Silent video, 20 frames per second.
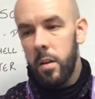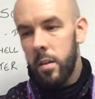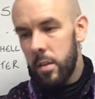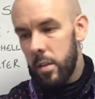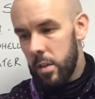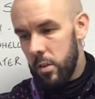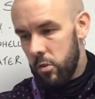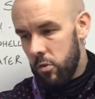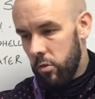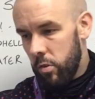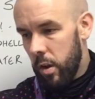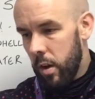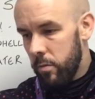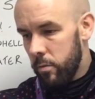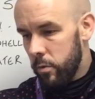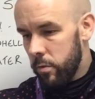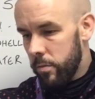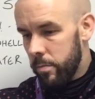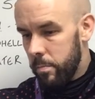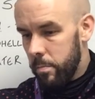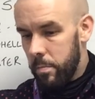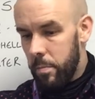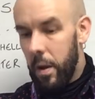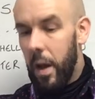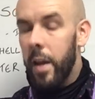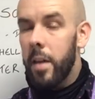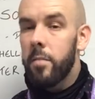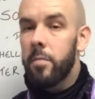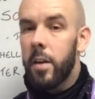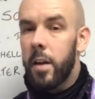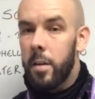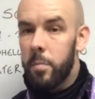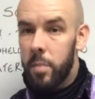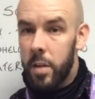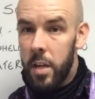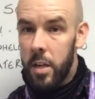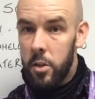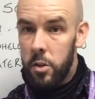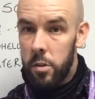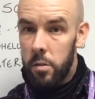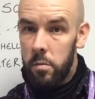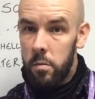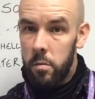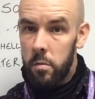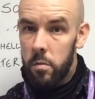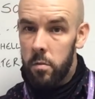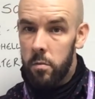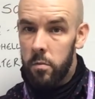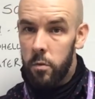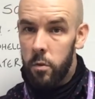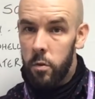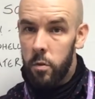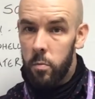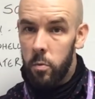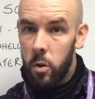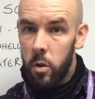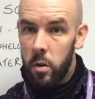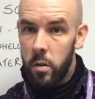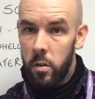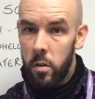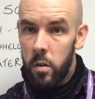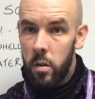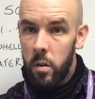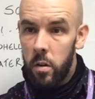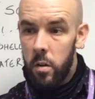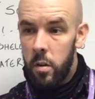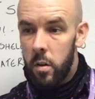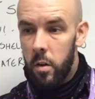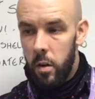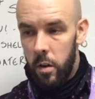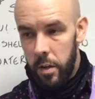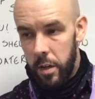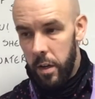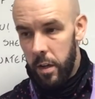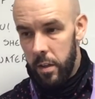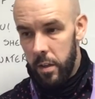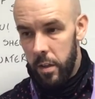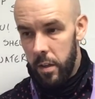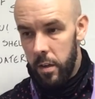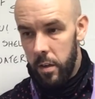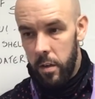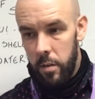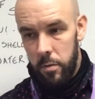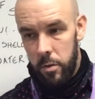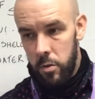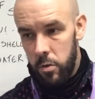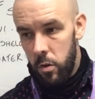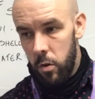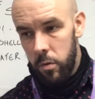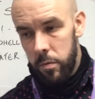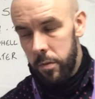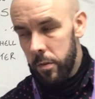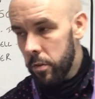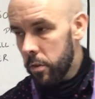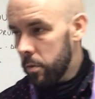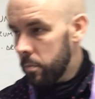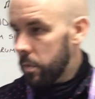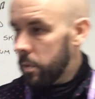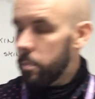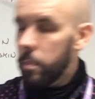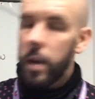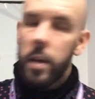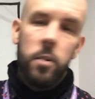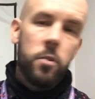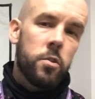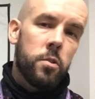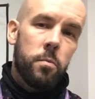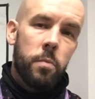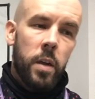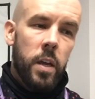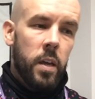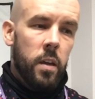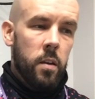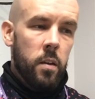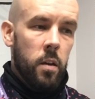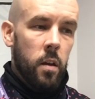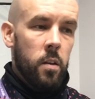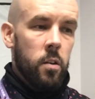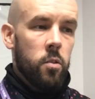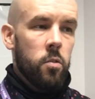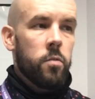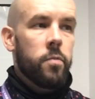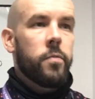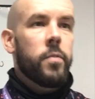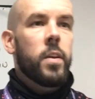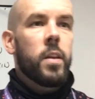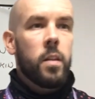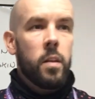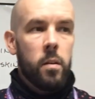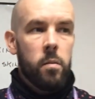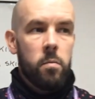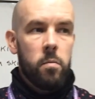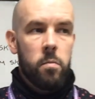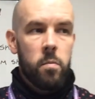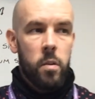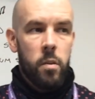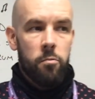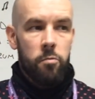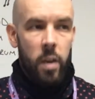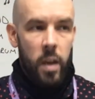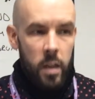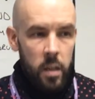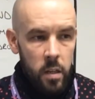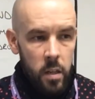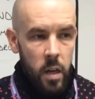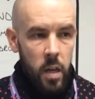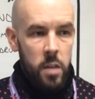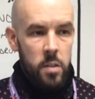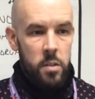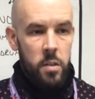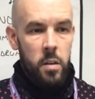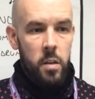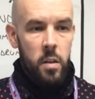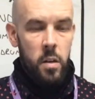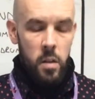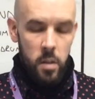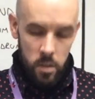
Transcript: these travel by vibration through the water, on it, and then another dolphin could be miles away and it'll feel it, recognise it.